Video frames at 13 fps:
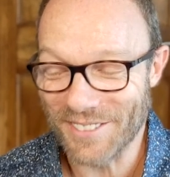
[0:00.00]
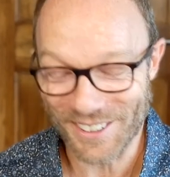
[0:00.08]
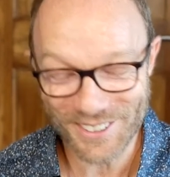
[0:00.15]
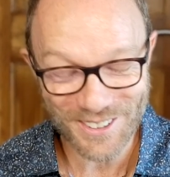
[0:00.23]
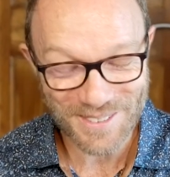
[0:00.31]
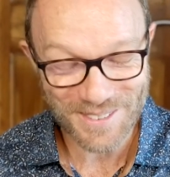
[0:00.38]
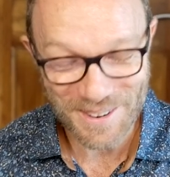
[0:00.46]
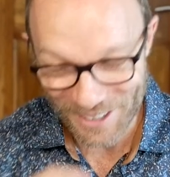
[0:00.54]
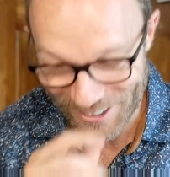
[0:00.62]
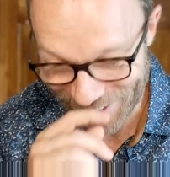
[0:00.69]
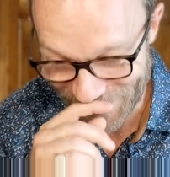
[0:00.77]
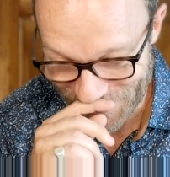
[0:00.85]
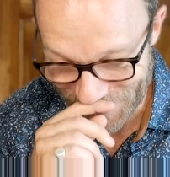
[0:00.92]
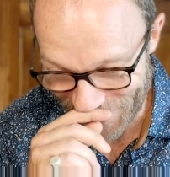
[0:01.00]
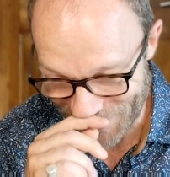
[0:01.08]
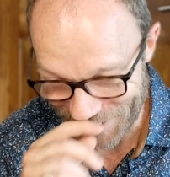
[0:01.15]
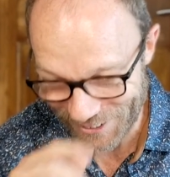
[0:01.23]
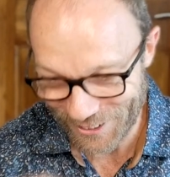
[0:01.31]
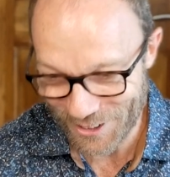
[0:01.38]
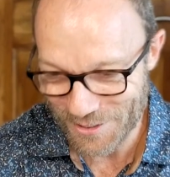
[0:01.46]
I just remembered. I told one
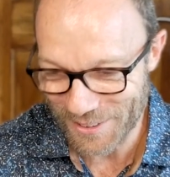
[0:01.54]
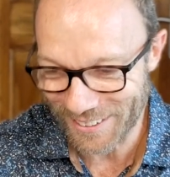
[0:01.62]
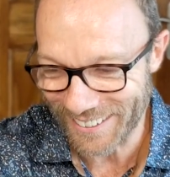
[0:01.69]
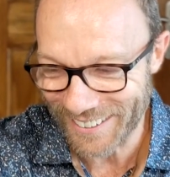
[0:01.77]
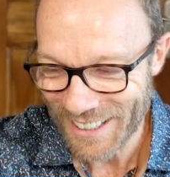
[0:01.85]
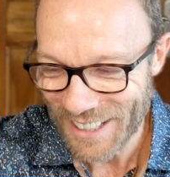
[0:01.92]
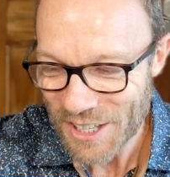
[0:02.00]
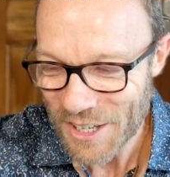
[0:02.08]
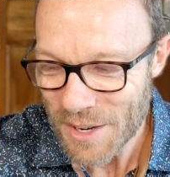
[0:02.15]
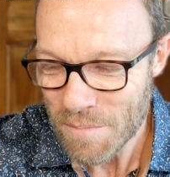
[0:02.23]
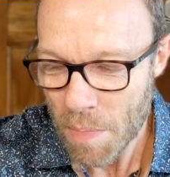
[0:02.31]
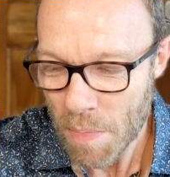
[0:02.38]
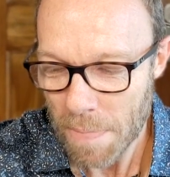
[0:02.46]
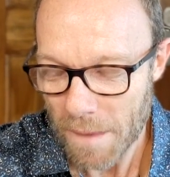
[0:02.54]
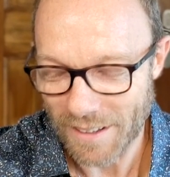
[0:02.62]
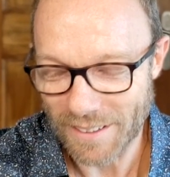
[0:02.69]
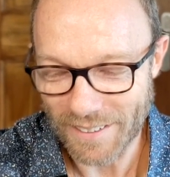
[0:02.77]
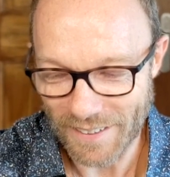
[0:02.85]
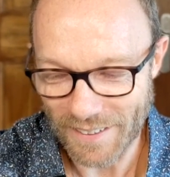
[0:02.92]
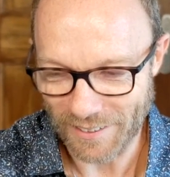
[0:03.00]
conference off one year, and
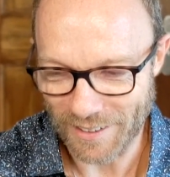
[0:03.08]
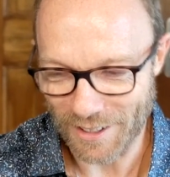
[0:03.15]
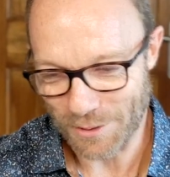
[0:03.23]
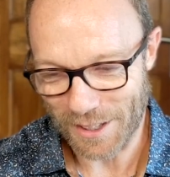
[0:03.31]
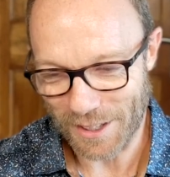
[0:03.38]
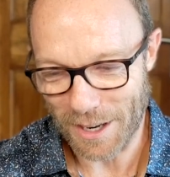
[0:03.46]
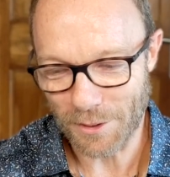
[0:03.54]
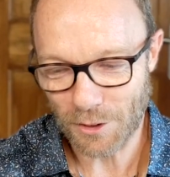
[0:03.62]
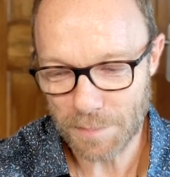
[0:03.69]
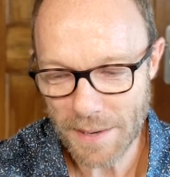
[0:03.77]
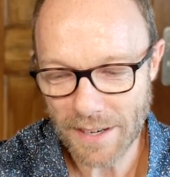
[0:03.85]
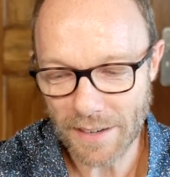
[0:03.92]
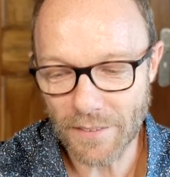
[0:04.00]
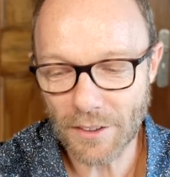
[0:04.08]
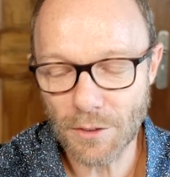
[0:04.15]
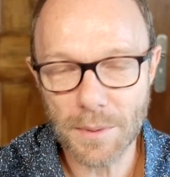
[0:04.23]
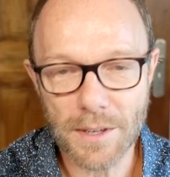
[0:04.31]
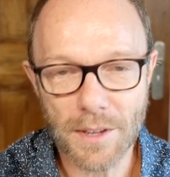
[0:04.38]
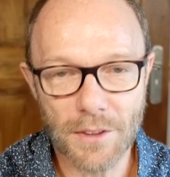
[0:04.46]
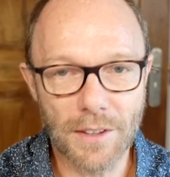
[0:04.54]
they said, "Yeah, do you want to come and speak?" And this is
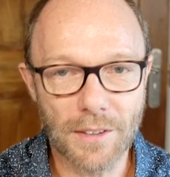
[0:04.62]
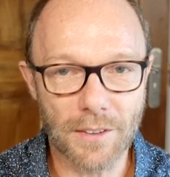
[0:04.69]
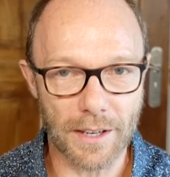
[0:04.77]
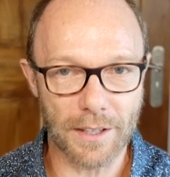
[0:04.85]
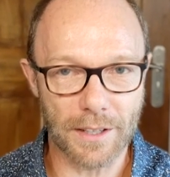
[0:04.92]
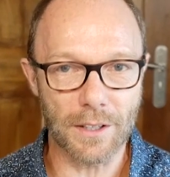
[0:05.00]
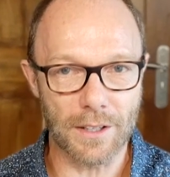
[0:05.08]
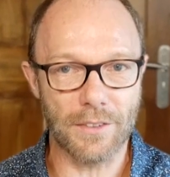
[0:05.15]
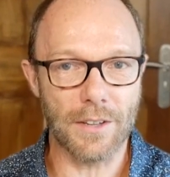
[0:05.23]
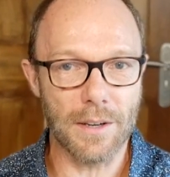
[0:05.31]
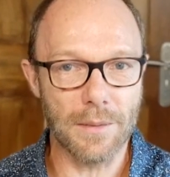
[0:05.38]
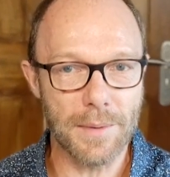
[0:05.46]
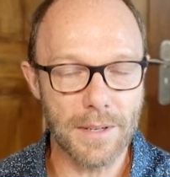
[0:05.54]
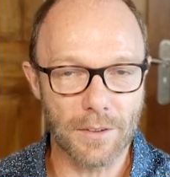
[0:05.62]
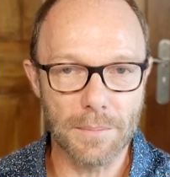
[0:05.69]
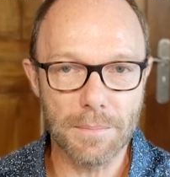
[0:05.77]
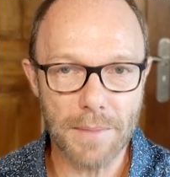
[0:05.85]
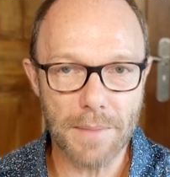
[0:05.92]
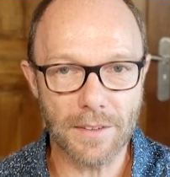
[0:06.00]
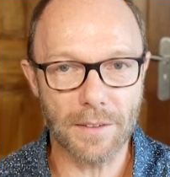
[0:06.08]
one of the things I can. I'm in this
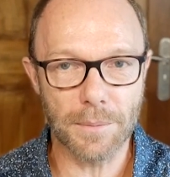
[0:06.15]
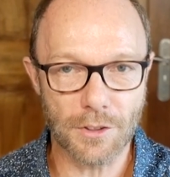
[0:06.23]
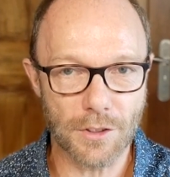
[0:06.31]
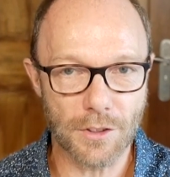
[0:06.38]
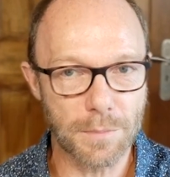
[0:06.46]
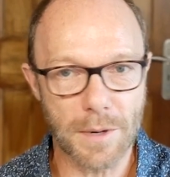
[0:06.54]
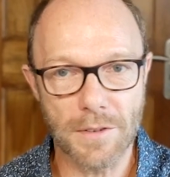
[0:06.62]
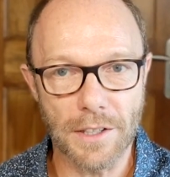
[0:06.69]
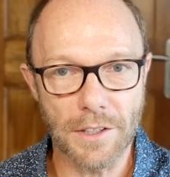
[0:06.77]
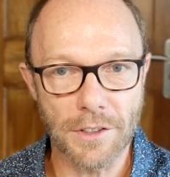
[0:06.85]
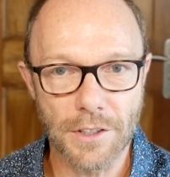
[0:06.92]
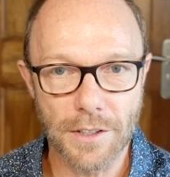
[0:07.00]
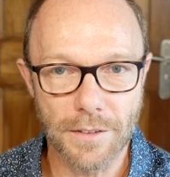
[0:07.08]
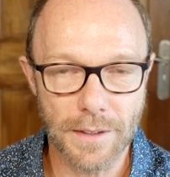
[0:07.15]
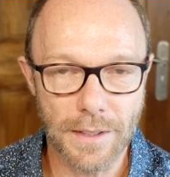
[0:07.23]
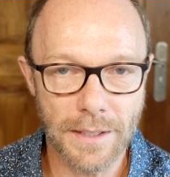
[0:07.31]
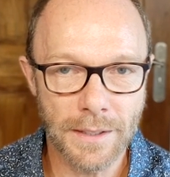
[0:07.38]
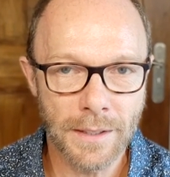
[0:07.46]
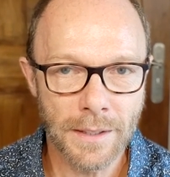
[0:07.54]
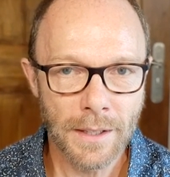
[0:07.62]
amazing position of privilege, right?
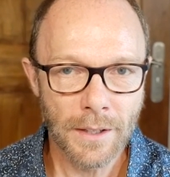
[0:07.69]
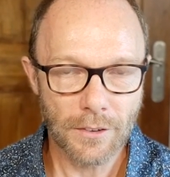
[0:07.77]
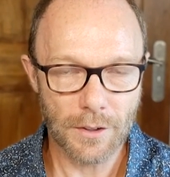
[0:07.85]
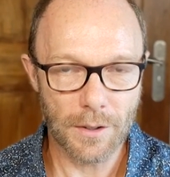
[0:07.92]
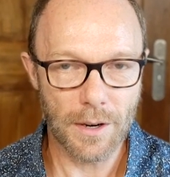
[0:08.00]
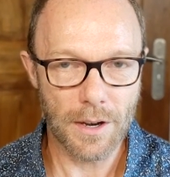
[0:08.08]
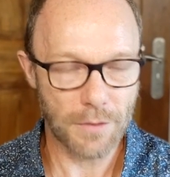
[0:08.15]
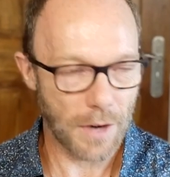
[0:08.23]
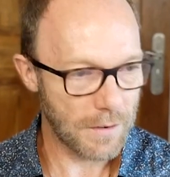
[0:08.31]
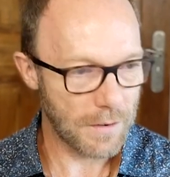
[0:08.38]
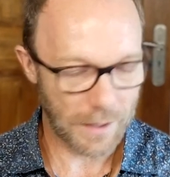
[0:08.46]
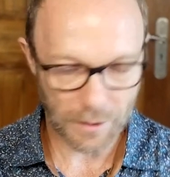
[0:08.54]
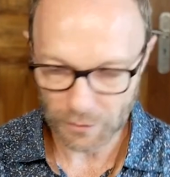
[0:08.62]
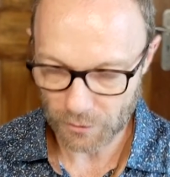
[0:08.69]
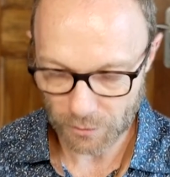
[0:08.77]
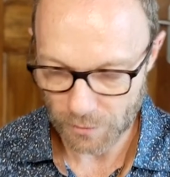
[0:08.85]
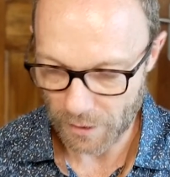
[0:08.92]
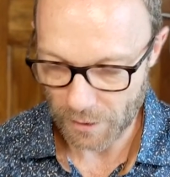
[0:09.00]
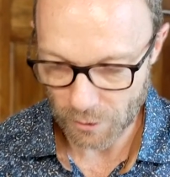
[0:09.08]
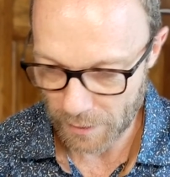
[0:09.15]
So I've over the last
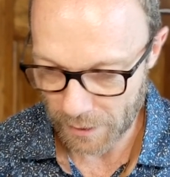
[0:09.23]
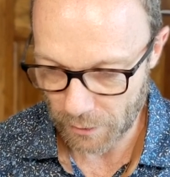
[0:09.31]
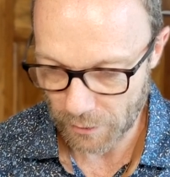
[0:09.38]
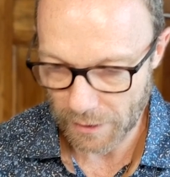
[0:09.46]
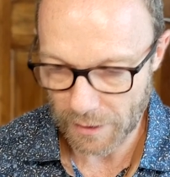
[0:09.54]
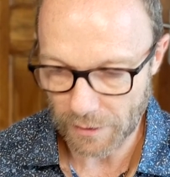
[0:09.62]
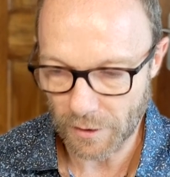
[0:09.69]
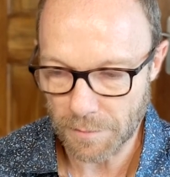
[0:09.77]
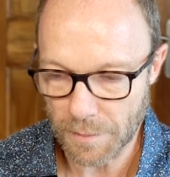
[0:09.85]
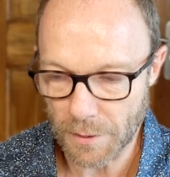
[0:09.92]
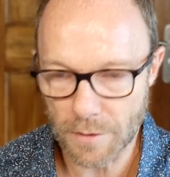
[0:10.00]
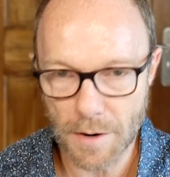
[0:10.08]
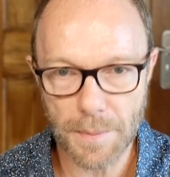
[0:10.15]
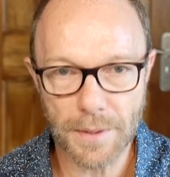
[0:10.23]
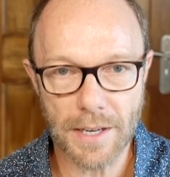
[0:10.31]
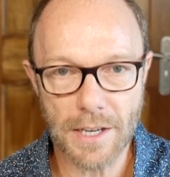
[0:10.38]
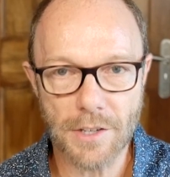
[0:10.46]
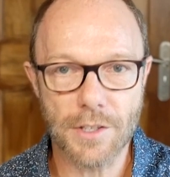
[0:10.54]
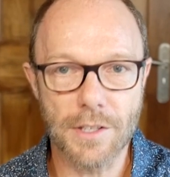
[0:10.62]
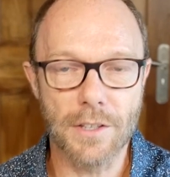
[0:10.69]
20 odd years, I've built a
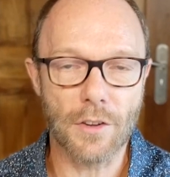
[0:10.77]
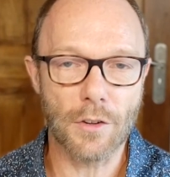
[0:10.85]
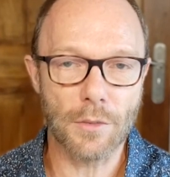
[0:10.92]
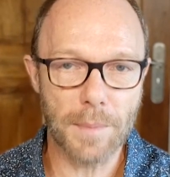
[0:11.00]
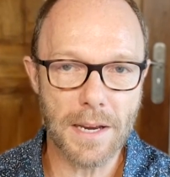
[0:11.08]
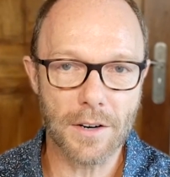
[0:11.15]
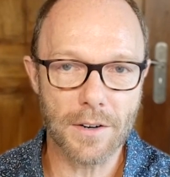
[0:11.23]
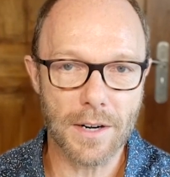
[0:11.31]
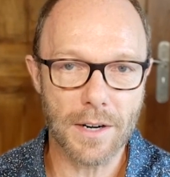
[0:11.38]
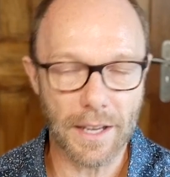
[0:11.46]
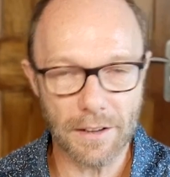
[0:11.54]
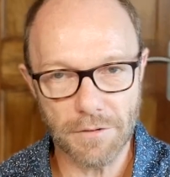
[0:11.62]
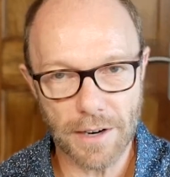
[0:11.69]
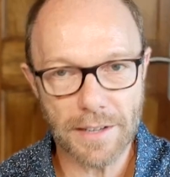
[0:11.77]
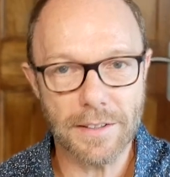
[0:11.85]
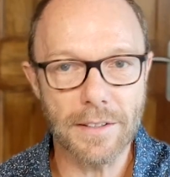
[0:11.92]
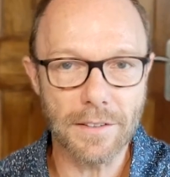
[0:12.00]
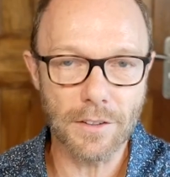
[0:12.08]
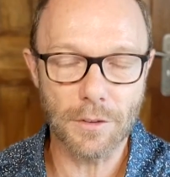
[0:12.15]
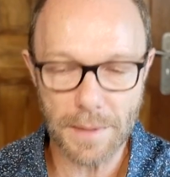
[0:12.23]
reputation as a speaker, and I get invited
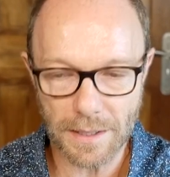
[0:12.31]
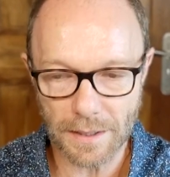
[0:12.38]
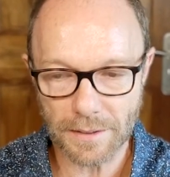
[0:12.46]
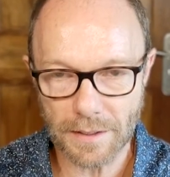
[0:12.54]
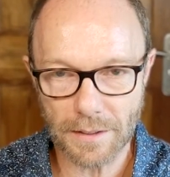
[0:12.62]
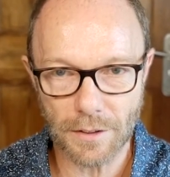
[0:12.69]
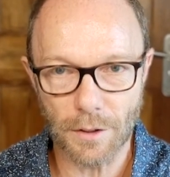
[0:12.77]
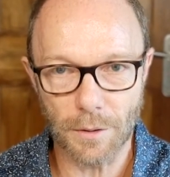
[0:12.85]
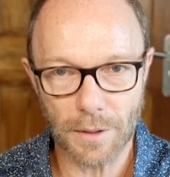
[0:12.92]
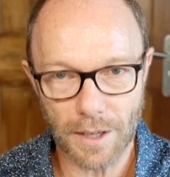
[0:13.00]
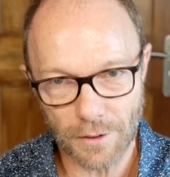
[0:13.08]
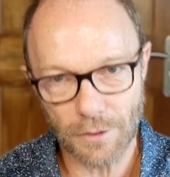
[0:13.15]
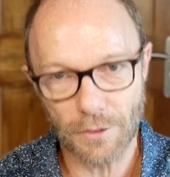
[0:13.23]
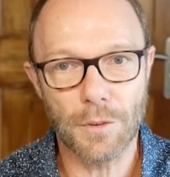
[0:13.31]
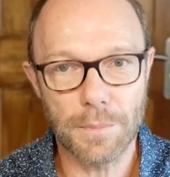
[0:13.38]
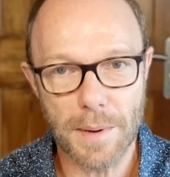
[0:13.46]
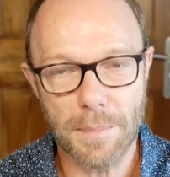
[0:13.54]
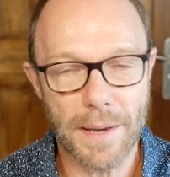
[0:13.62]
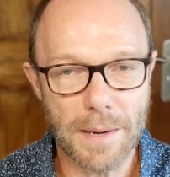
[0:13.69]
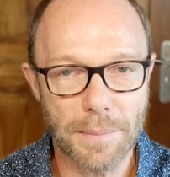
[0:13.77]
to speak. I tend to not kind of
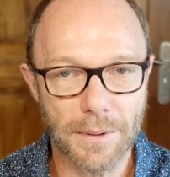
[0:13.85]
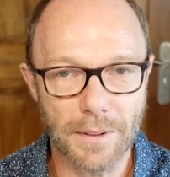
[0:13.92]
submit papers.